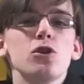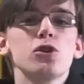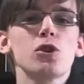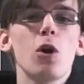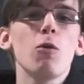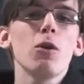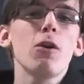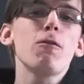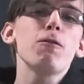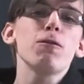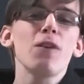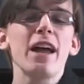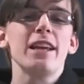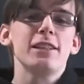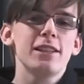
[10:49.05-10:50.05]
solo
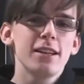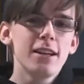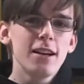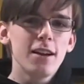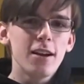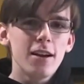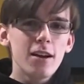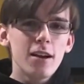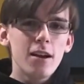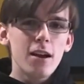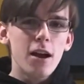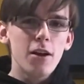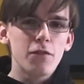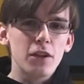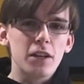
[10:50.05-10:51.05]
flight
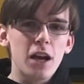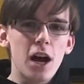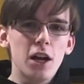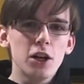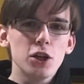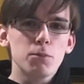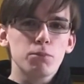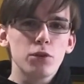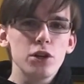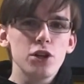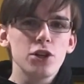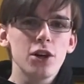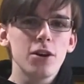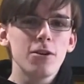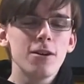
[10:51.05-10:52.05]
of the Karnage
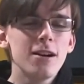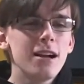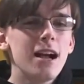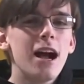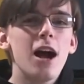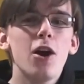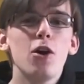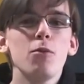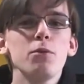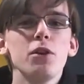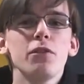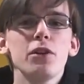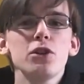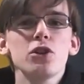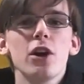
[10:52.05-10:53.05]
pre-show. I hope
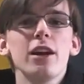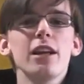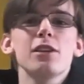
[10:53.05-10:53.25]
you've enjoyed it